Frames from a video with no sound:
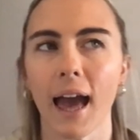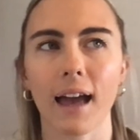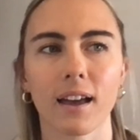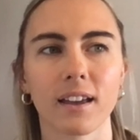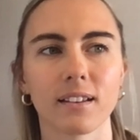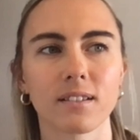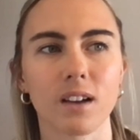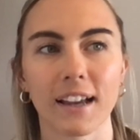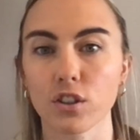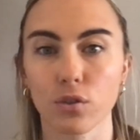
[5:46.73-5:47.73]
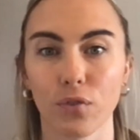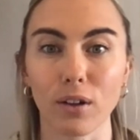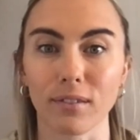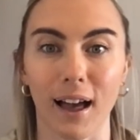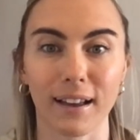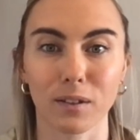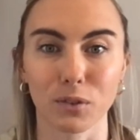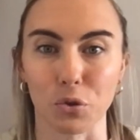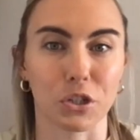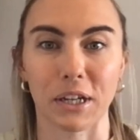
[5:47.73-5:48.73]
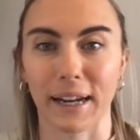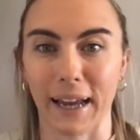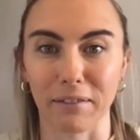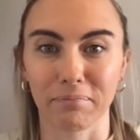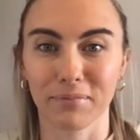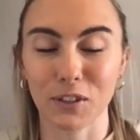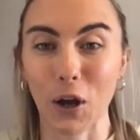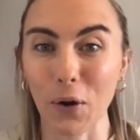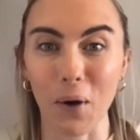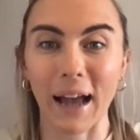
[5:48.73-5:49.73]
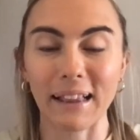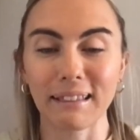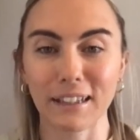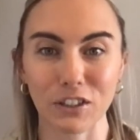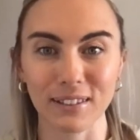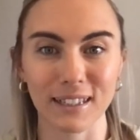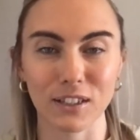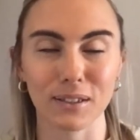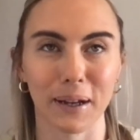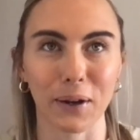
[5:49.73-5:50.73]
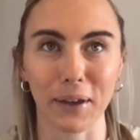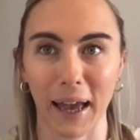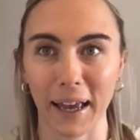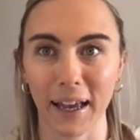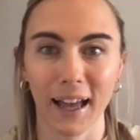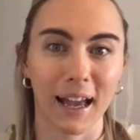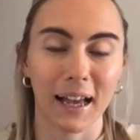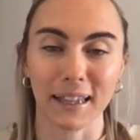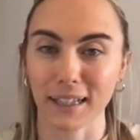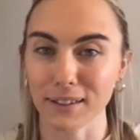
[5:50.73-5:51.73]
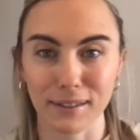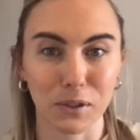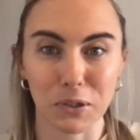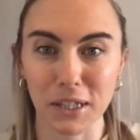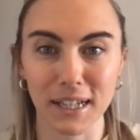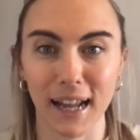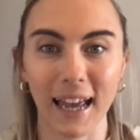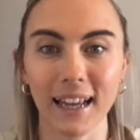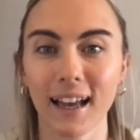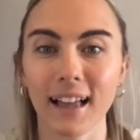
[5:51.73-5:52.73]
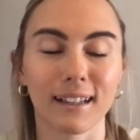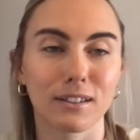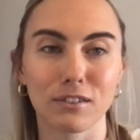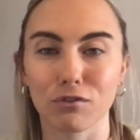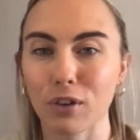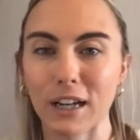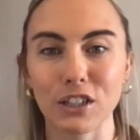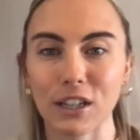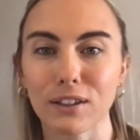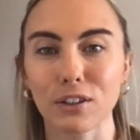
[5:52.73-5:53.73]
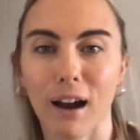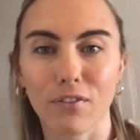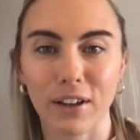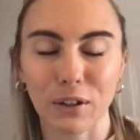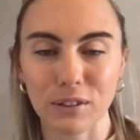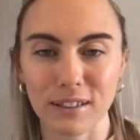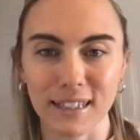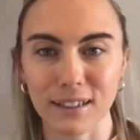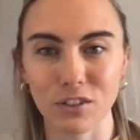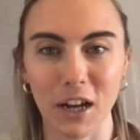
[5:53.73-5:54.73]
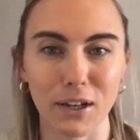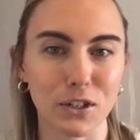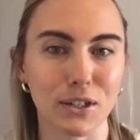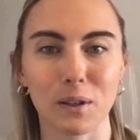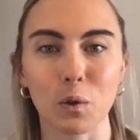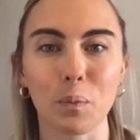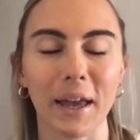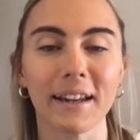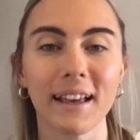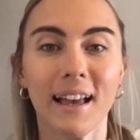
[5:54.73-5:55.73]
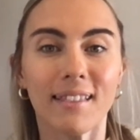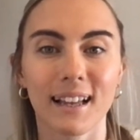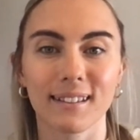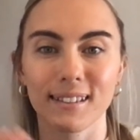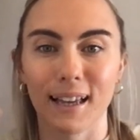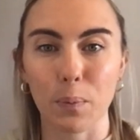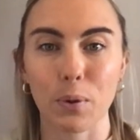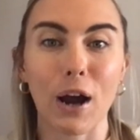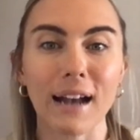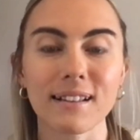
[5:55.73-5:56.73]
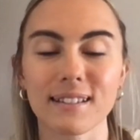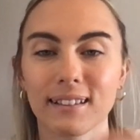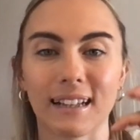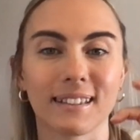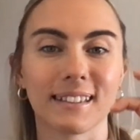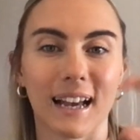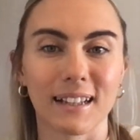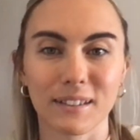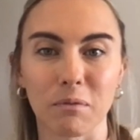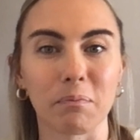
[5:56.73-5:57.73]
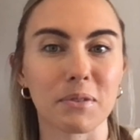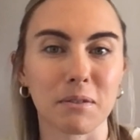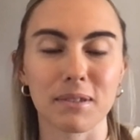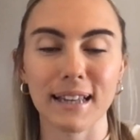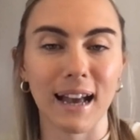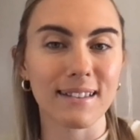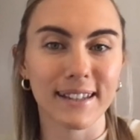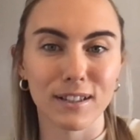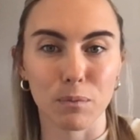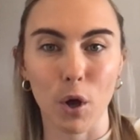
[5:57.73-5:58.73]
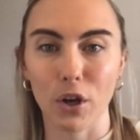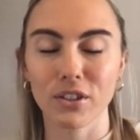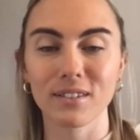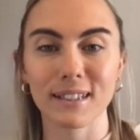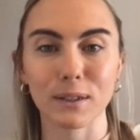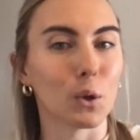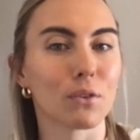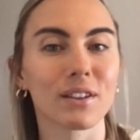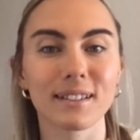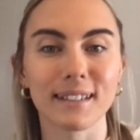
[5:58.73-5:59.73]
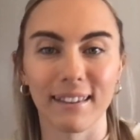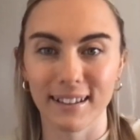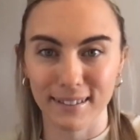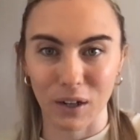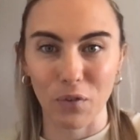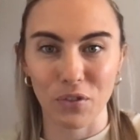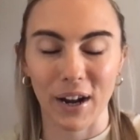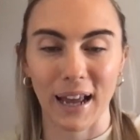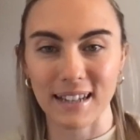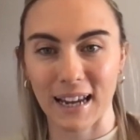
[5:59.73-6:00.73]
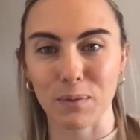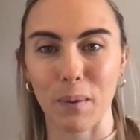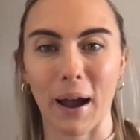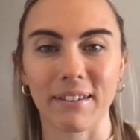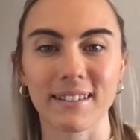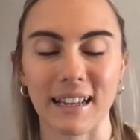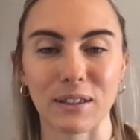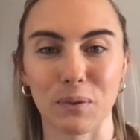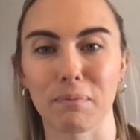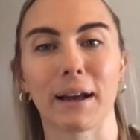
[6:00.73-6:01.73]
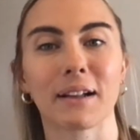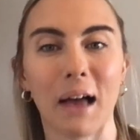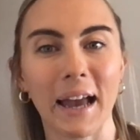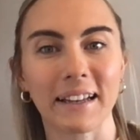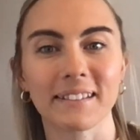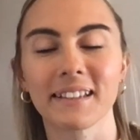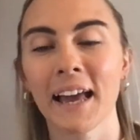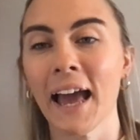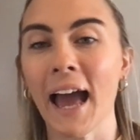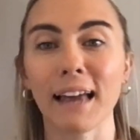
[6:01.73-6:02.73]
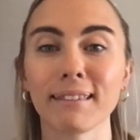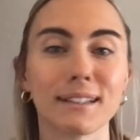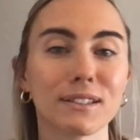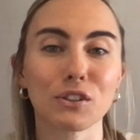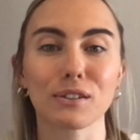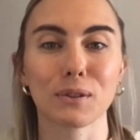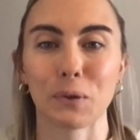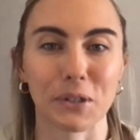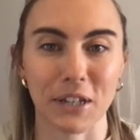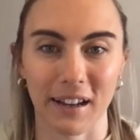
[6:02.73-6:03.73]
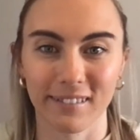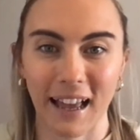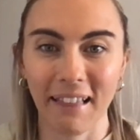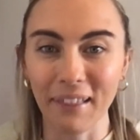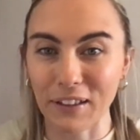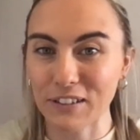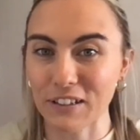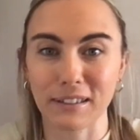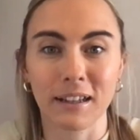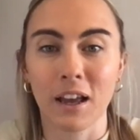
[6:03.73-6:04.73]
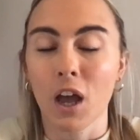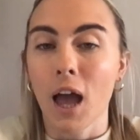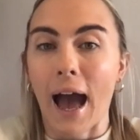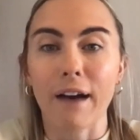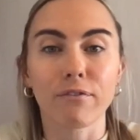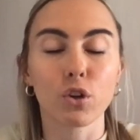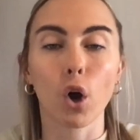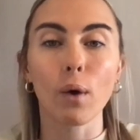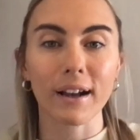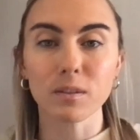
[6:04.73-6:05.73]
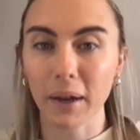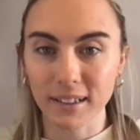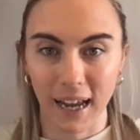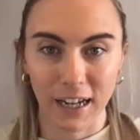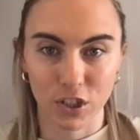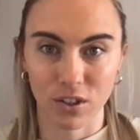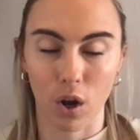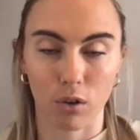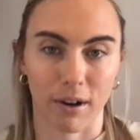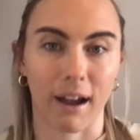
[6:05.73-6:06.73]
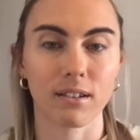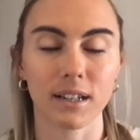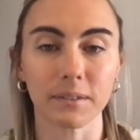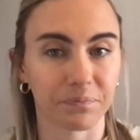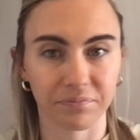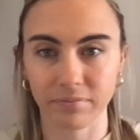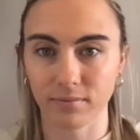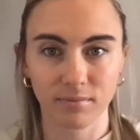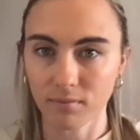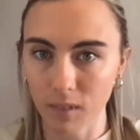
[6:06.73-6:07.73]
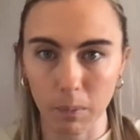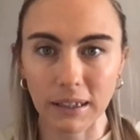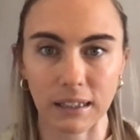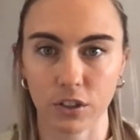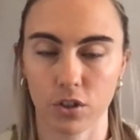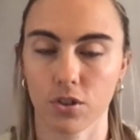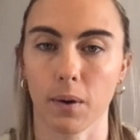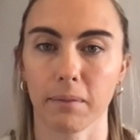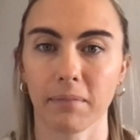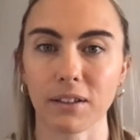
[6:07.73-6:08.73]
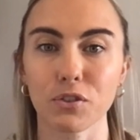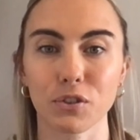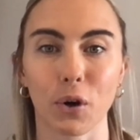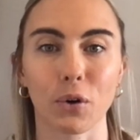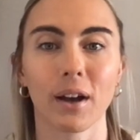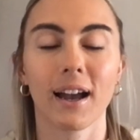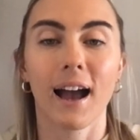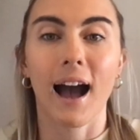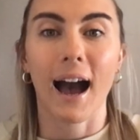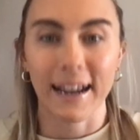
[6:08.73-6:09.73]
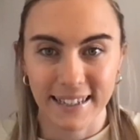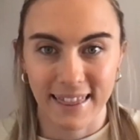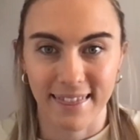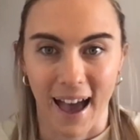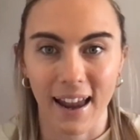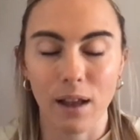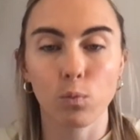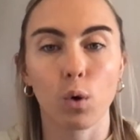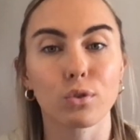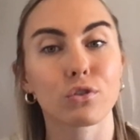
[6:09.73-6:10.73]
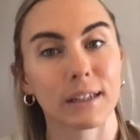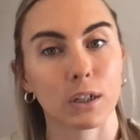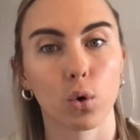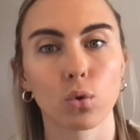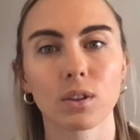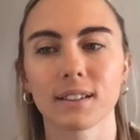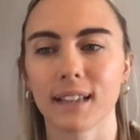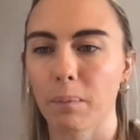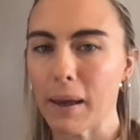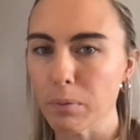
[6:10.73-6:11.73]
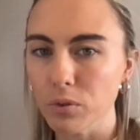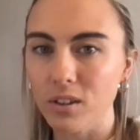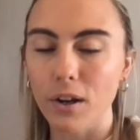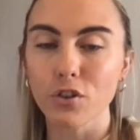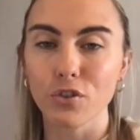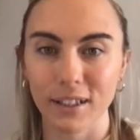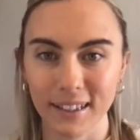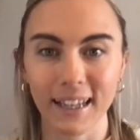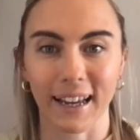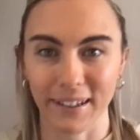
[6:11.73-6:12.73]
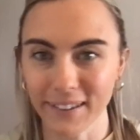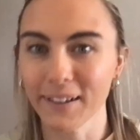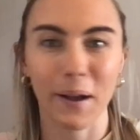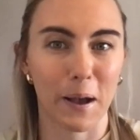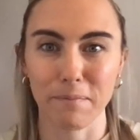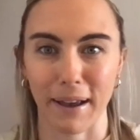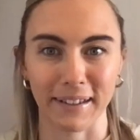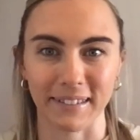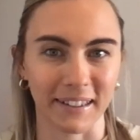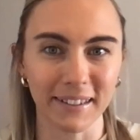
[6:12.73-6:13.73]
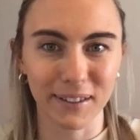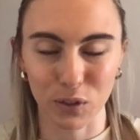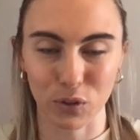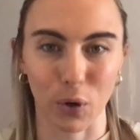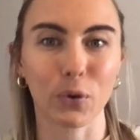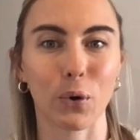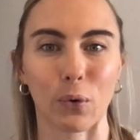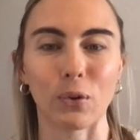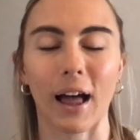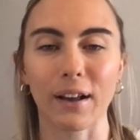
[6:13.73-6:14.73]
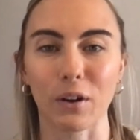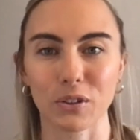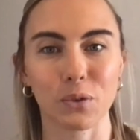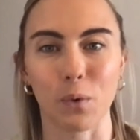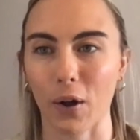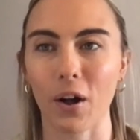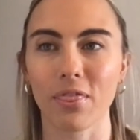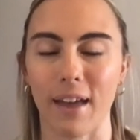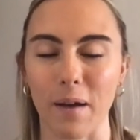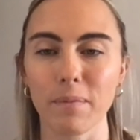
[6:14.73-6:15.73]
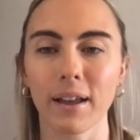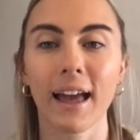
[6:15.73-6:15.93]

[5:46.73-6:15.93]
And I just felt like launching it again. So I literally just went, okay, let's launch it today. Let's rejig the graphic because things have changed a little bit. Let's set a price. Let's set some scarcity, some urgency, all of the selling stuff that I teach behind the scenes with my clients. And let's launch it. And let's just have no expectation around it, but let's just do it. And so I did that. And what was really cool is that people started trickling in. Amazing. So cool. I got to work on them.